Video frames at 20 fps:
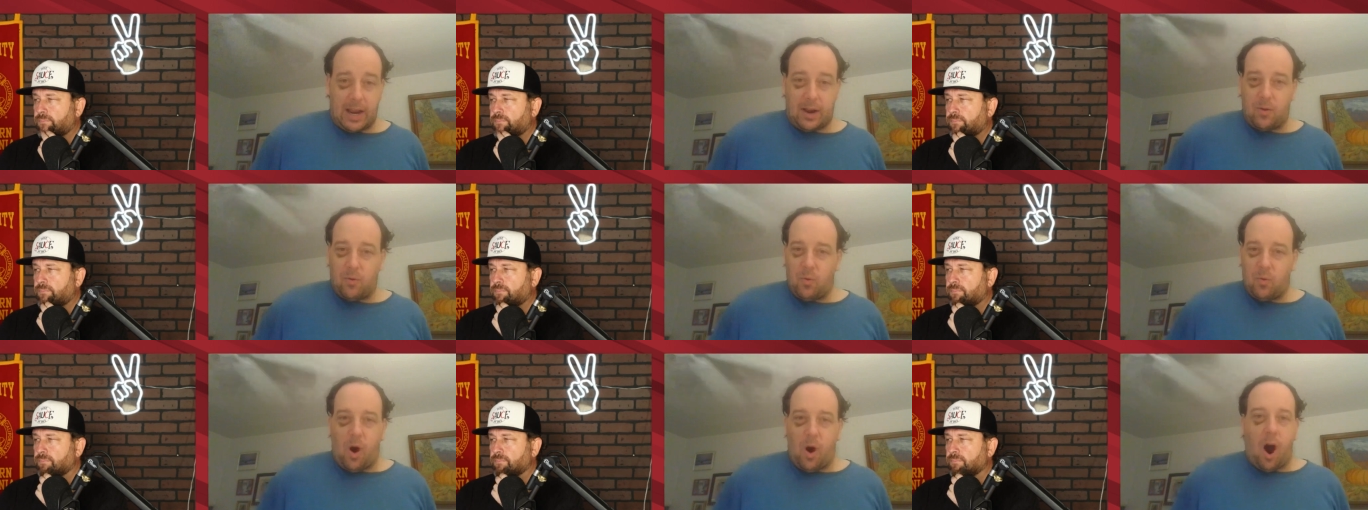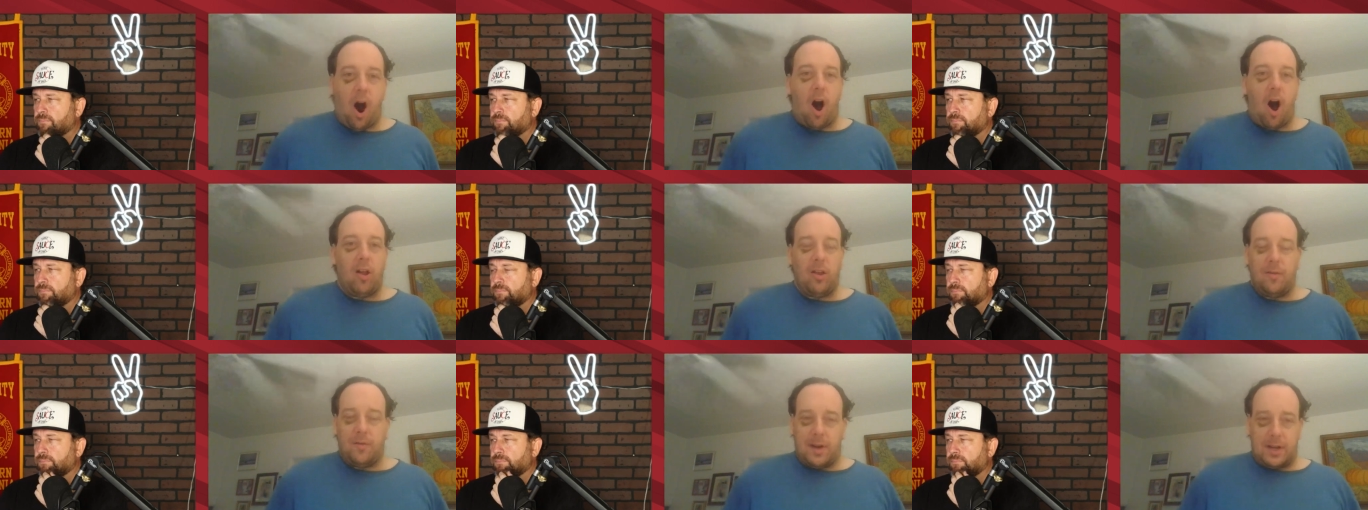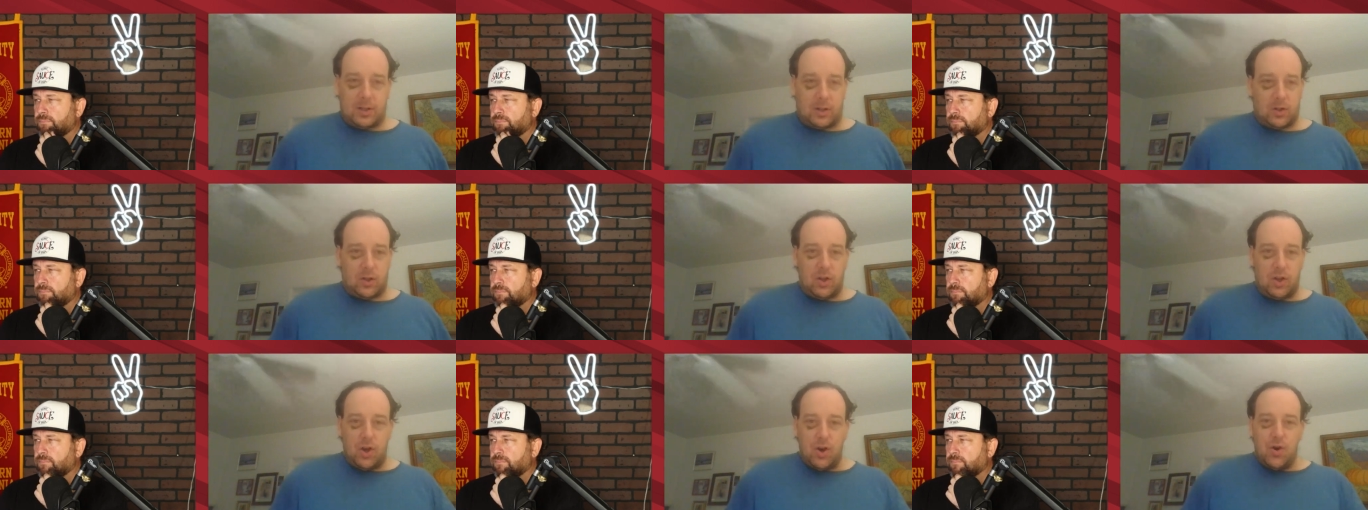Speaker 1: like all of
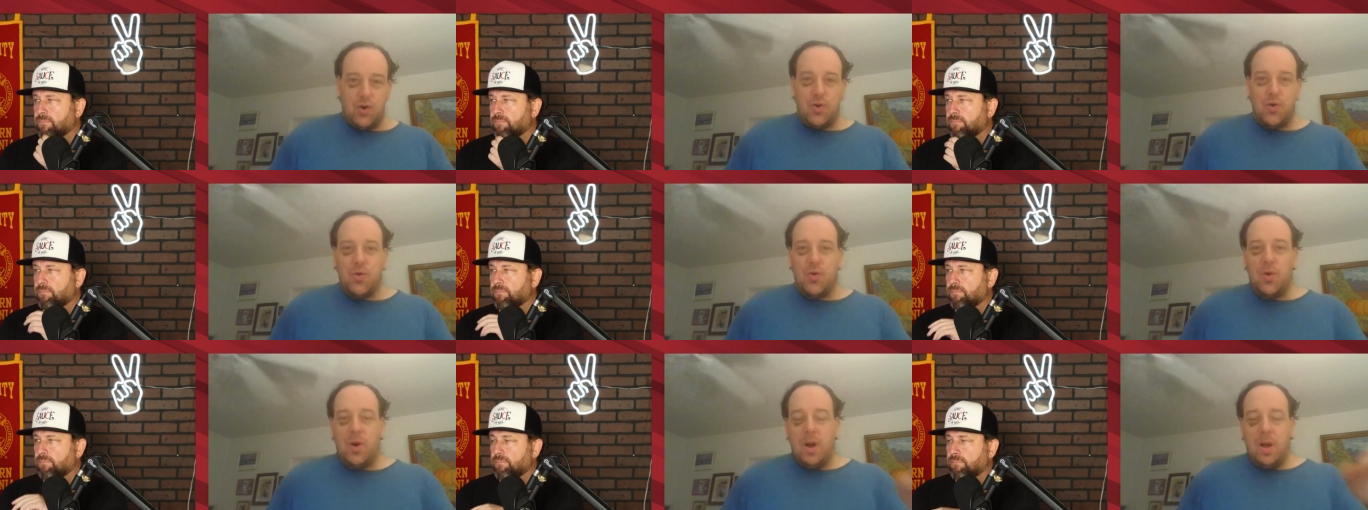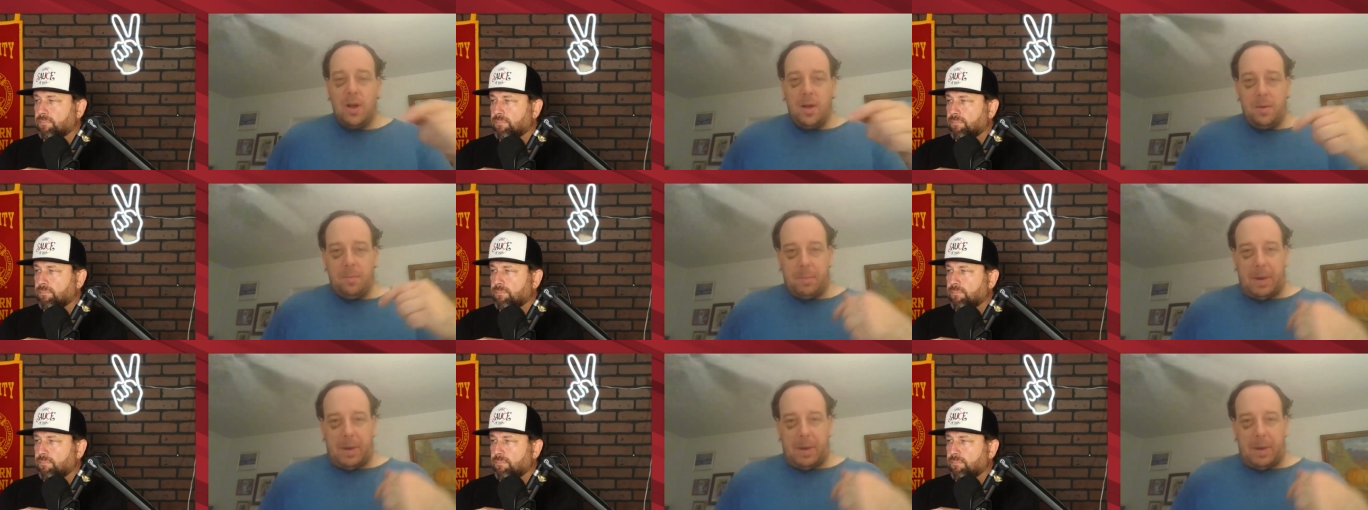us, you,